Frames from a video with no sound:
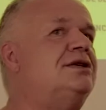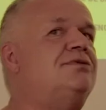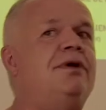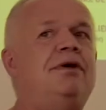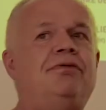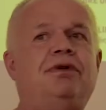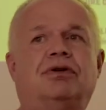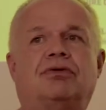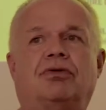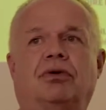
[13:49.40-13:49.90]

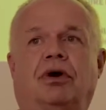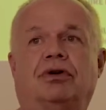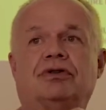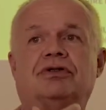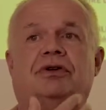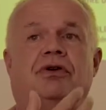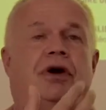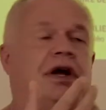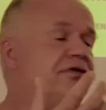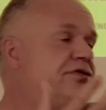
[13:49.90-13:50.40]
we
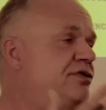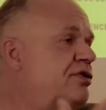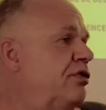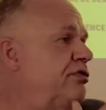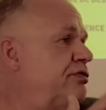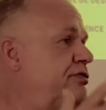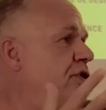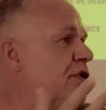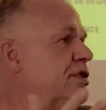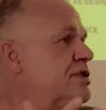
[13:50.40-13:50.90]
also have to,
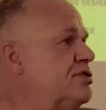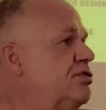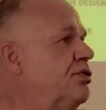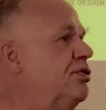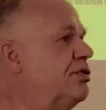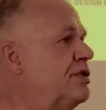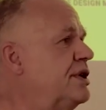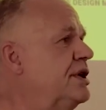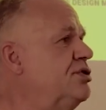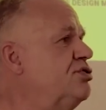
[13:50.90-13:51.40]
of course, to
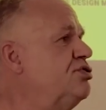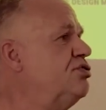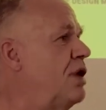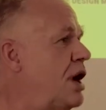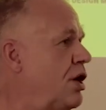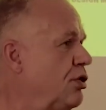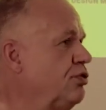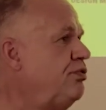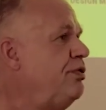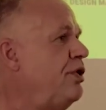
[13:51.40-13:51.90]
look into
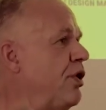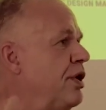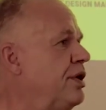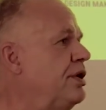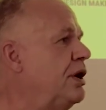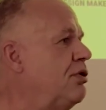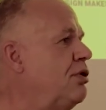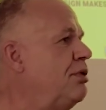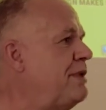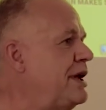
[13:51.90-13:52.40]
how do we
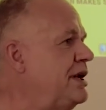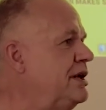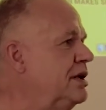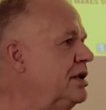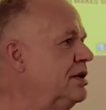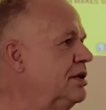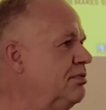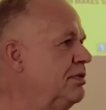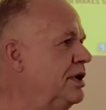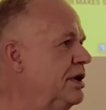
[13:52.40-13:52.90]
earn our money
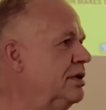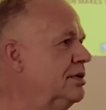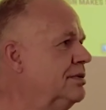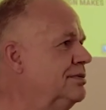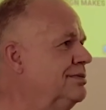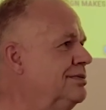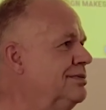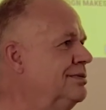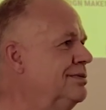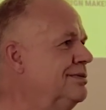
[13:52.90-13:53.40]
in the middle.
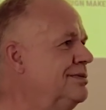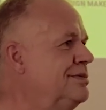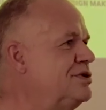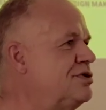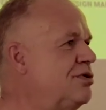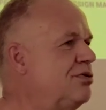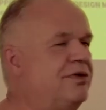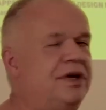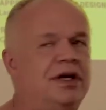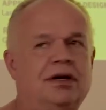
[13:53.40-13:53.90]

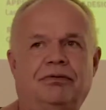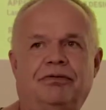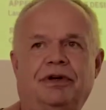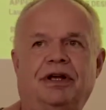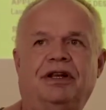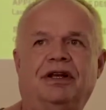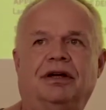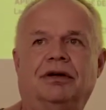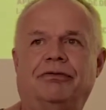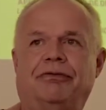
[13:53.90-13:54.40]
So we are
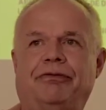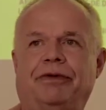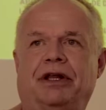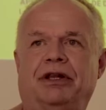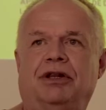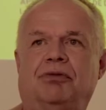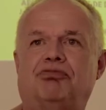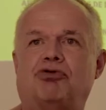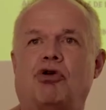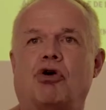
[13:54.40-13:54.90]

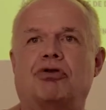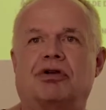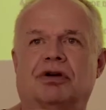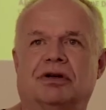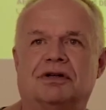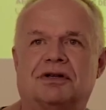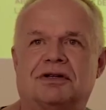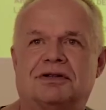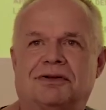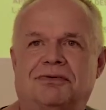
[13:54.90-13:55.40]
the
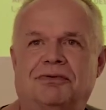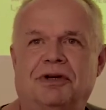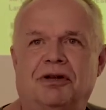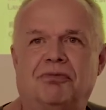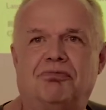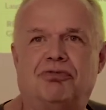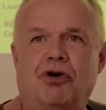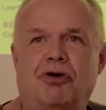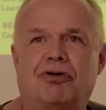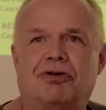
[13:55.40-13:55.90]
brokers. We're the
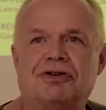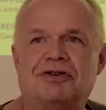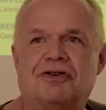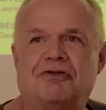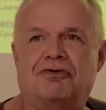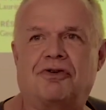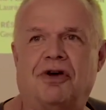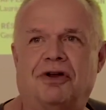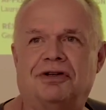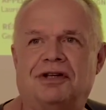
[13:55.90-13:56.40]
brokers
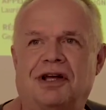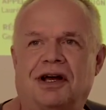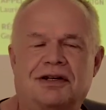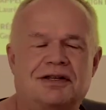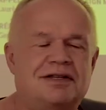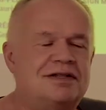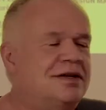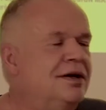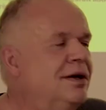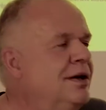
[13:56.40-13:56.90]
of
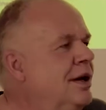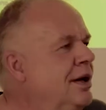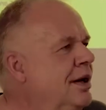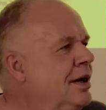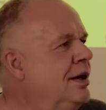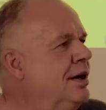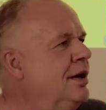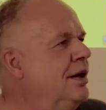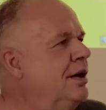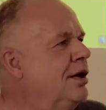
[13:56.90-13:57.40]
contacts,
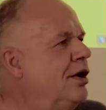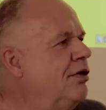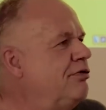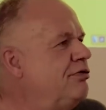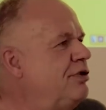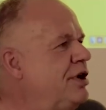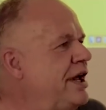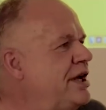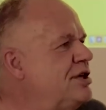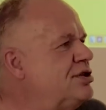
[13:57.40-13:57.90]
of
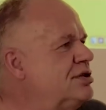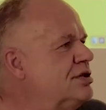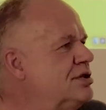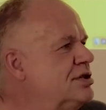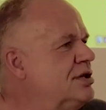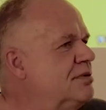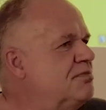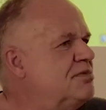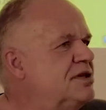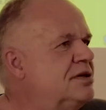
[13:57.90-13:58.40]

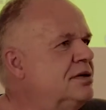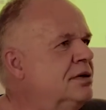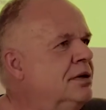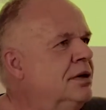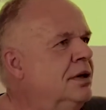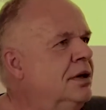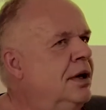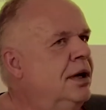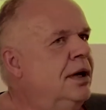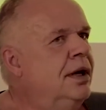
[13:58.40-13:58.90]
relationships.
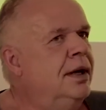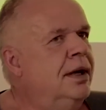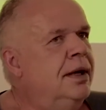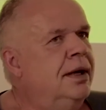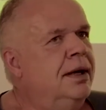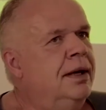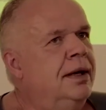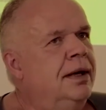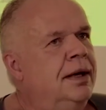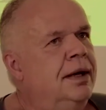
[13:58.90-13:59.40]

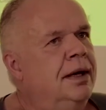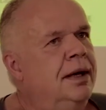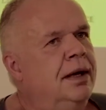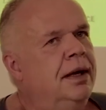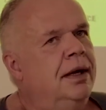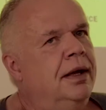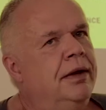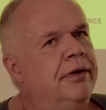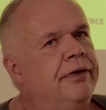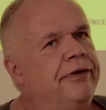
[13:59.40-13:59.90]

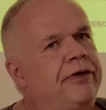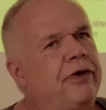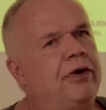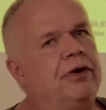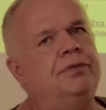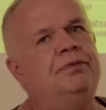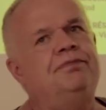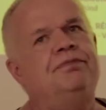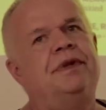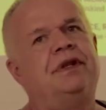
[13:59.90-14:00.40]

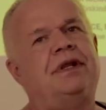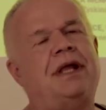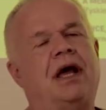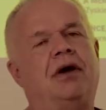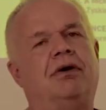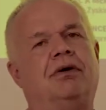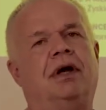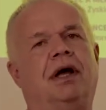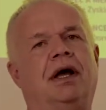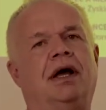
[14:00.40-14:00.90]
So
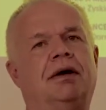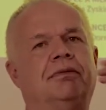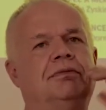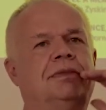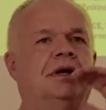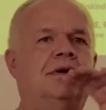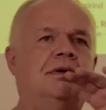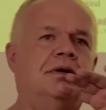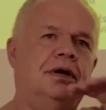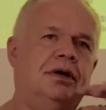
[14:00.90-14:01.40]

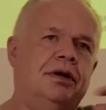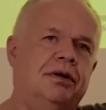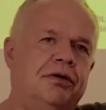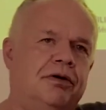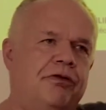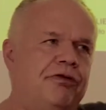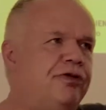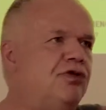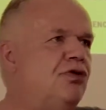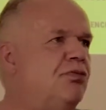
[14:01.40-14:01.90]
now,
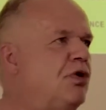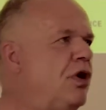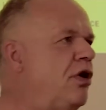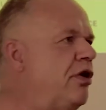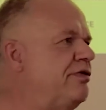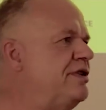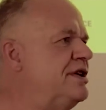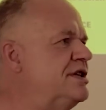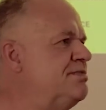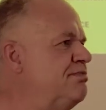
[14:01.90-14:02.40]
a few more
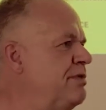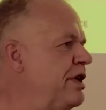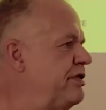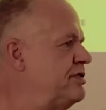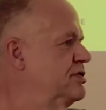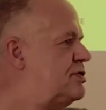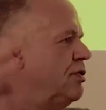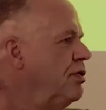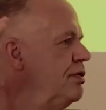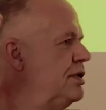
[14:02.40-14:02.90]
of these myths.
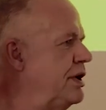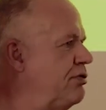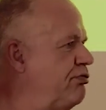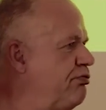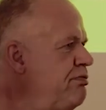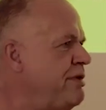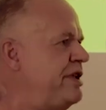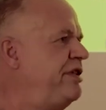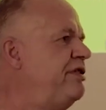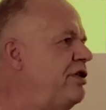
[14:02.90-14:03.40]
So the
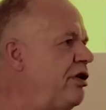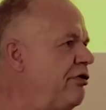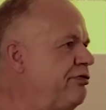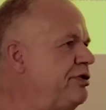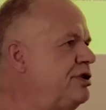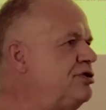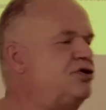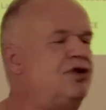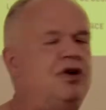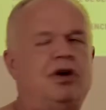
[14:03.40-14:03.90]
myth of
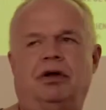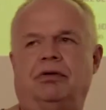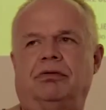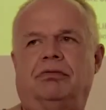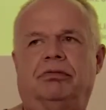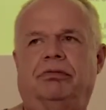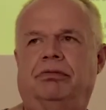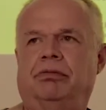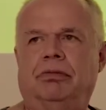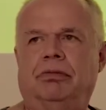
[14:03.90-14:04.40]
return: